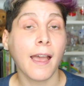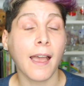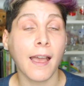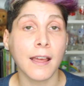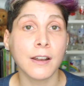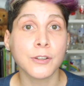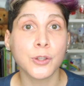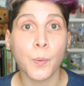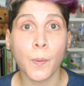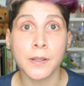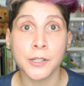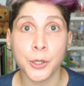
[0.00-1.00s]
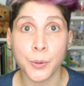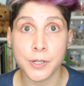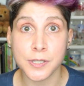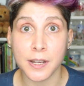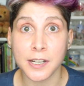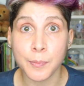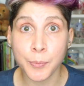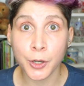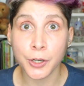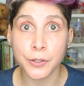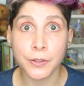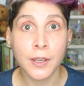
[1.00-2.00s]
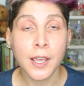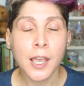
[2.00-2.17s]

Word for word: and the one that you were assigned at birth,